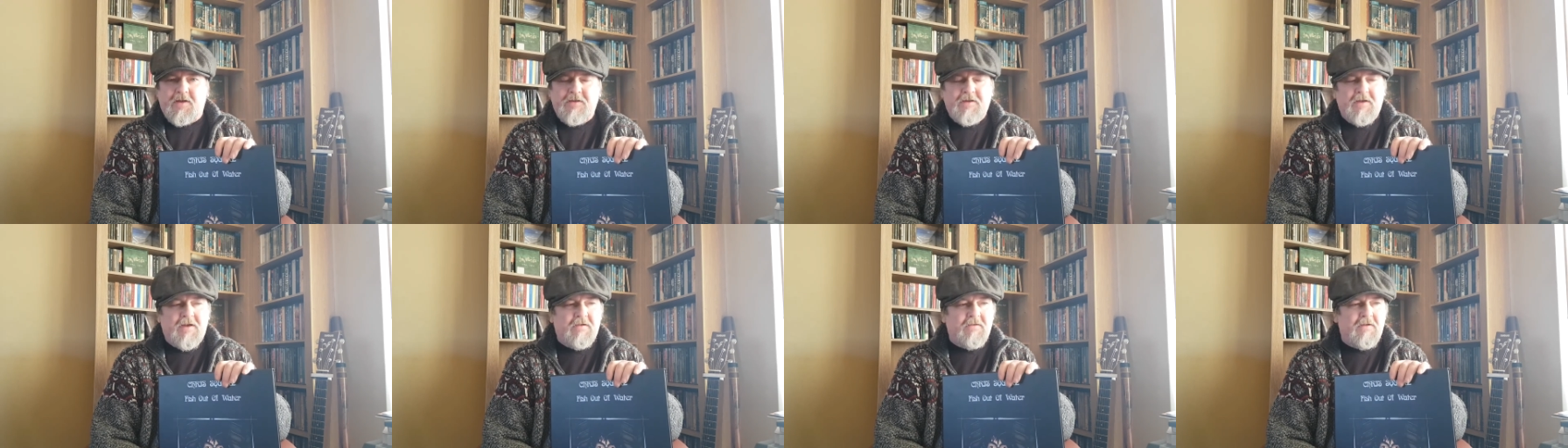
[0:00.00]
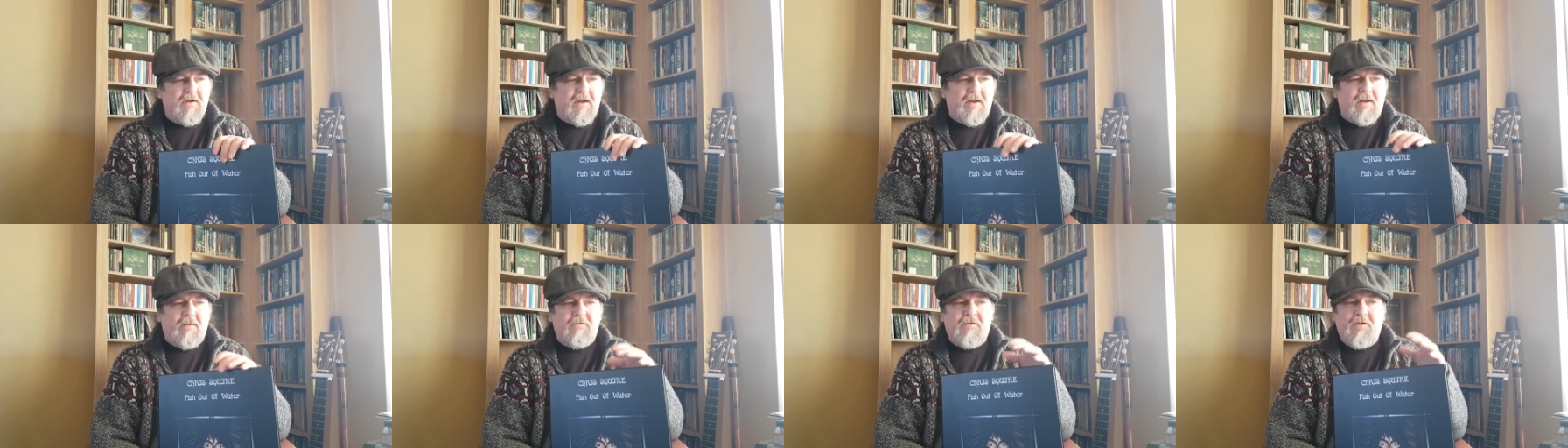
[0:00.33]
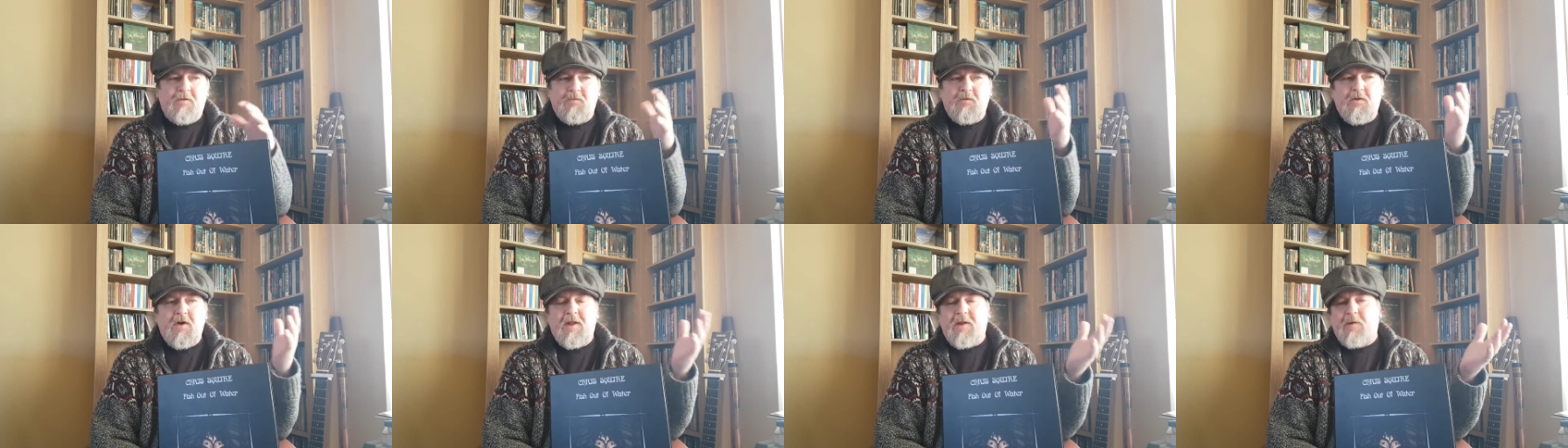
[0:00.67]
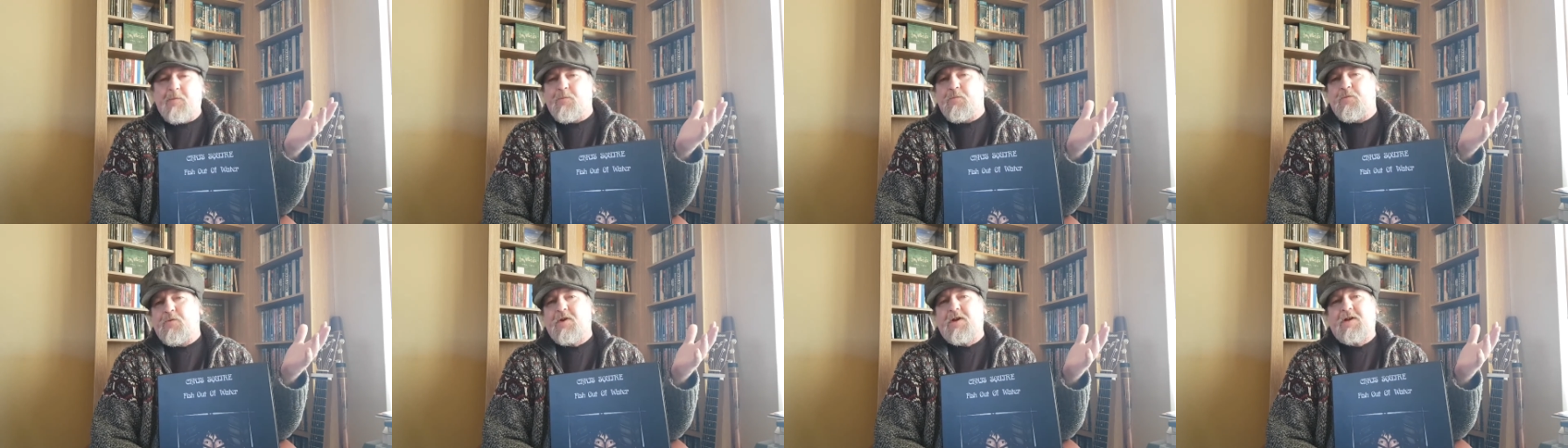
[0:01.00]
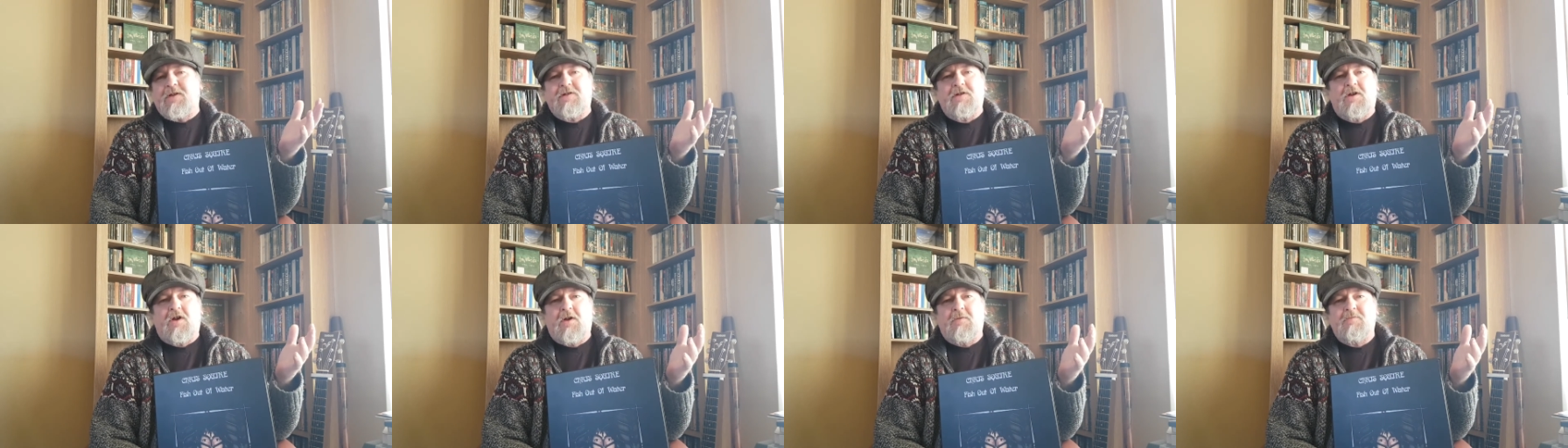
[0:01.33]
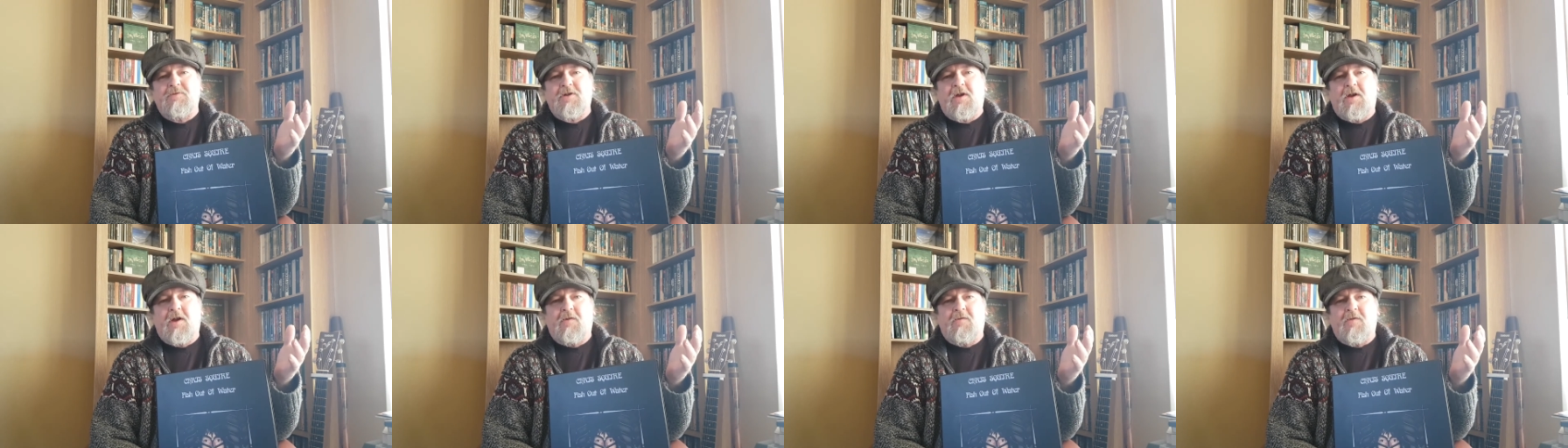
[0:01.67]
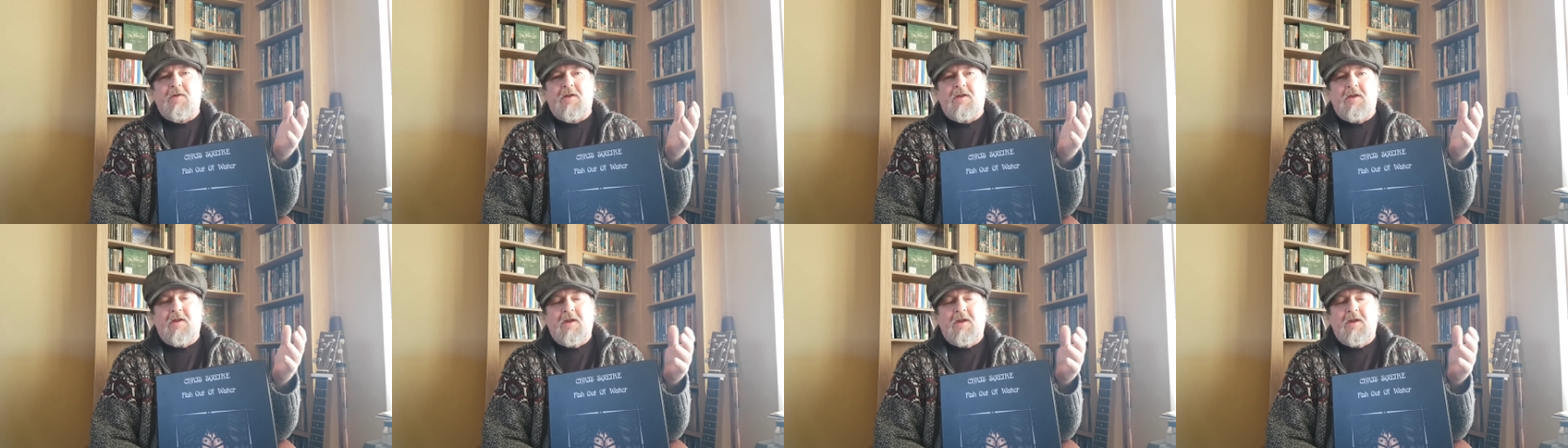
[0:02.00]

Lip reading: So, you know, you've got it 3 times over.